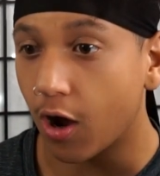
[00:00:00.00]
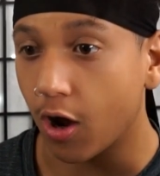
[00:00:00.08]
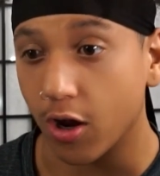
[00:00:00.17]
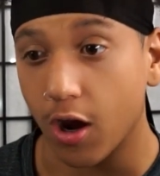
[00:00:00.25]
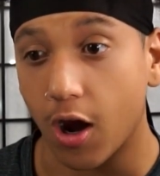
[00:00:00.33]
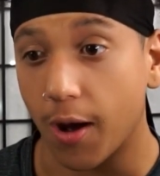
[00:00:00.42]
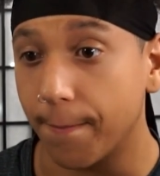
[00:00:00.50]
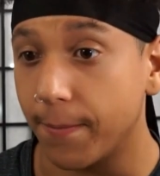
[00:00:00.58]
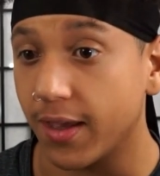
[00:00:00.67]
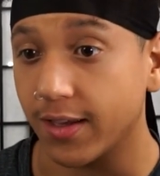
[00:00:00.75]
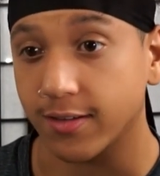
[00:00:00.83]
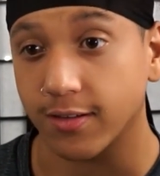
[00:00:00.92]
Oh, y'all
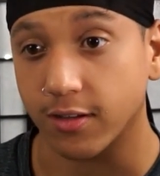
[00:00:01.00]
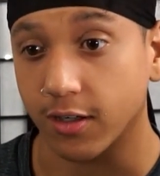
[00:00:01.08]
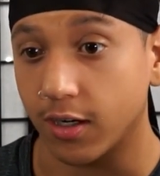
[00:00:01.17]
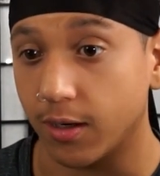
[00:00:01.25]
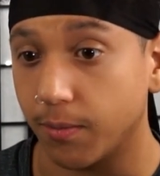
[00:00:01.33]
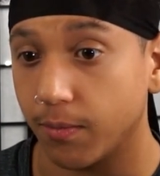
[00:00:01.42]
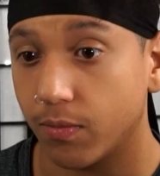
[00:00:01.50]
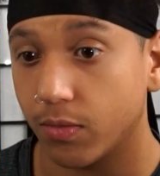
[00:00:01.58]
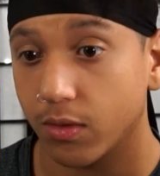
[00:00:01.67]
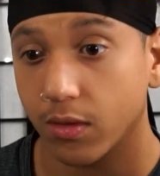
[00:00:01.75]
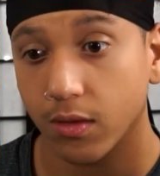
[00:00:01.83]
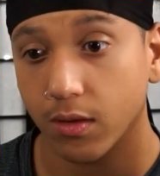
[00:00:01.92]
messed up.
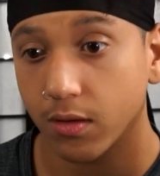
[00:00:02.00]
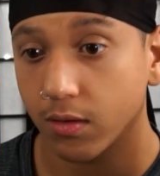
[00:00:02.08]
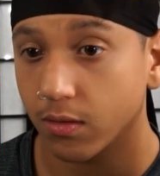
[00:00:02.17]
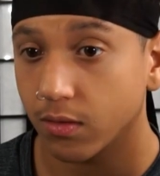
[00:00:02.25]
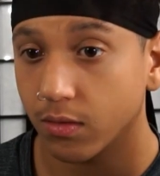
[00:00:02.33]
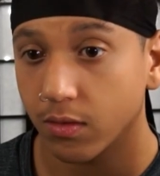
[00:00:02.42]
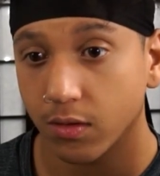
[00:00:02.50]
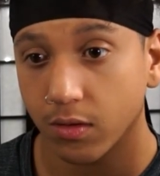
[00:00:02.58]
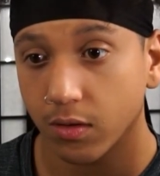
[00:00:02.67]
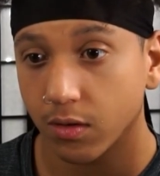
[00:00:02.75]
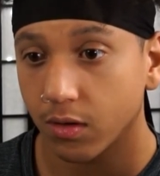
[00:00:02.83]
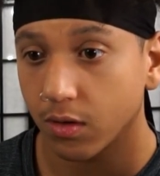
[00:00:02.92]

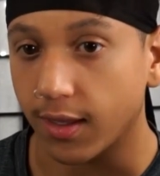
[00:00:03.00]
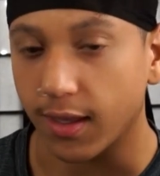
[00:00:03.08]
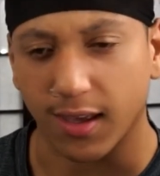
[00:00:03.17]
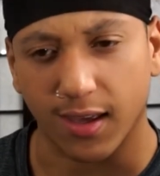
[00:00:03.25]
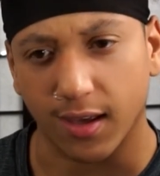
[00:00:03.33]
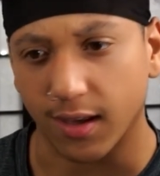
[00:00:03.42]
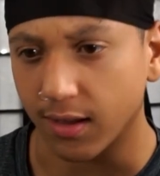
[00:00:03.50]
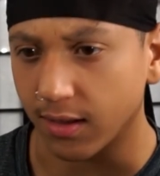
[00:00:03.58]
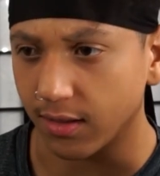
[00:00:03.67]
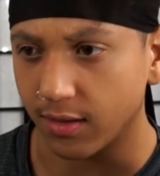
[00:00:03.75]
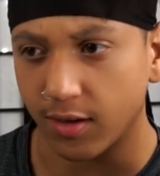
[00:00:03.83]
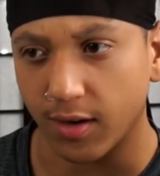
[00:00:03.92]

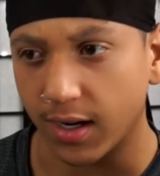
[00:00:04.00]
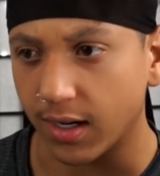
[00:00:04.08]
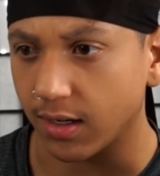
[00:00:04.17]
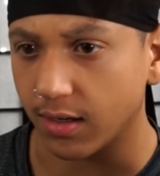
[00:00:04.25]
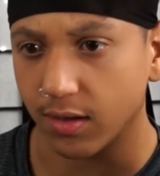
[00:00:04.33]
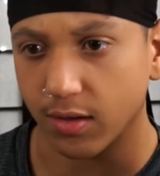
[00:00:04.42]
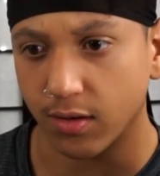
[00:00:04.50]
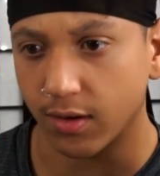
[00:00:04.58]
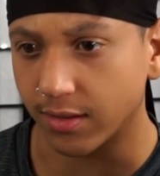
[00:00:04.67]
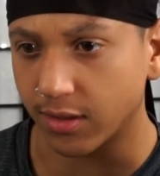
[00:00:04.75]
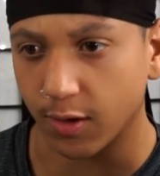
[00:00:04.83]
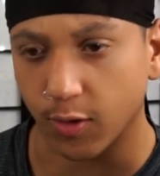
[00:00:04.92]
Yeah, there ain't
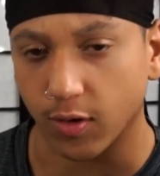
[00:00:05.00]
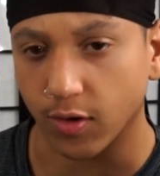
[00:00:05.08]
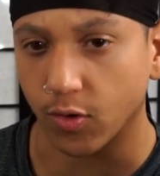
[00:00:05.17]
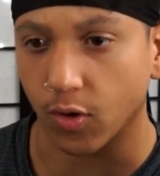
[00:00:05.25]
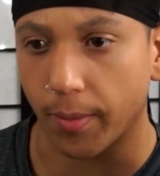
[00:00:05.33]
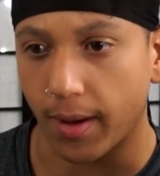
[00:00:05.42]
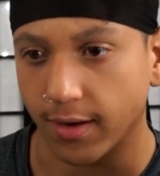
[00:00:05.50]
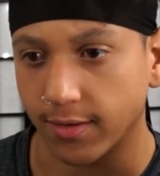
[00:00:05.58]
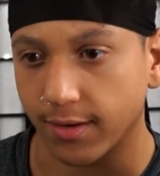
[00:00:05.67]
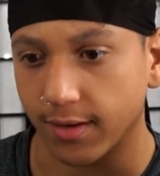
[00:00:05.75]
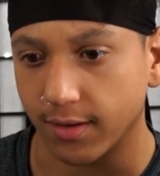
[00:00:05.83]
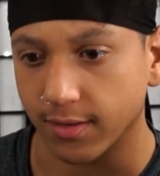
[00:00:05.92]
nothing you can do
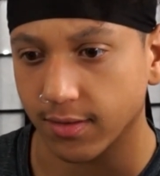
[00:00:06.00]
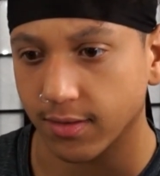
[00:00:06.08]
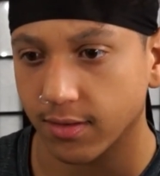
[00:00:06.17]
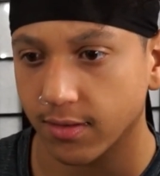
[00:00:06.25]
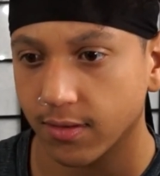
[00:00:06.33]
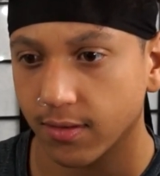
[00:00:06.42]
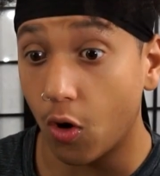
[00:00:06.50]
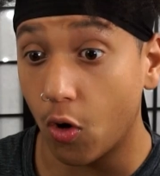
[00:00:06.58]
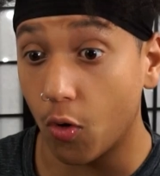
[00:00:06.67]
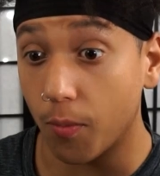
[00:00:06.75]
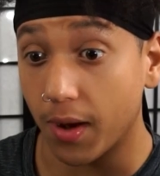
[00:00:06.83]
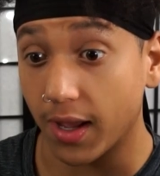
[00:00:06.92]
about this.
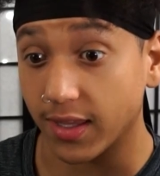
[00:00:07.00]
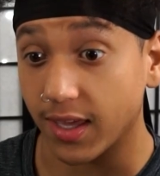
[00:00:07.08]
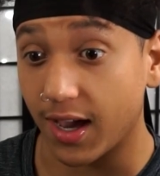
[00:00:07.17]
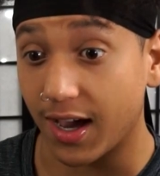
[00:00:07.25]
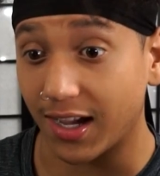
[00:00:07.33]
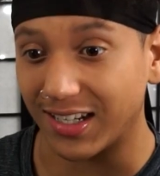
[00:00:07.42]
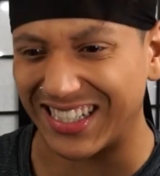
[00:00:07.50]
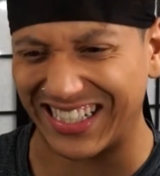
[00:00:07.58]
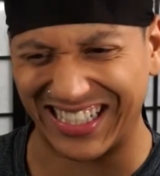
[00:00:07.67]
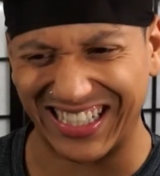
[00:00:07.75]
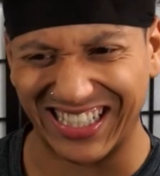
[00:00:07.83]
Oh my god.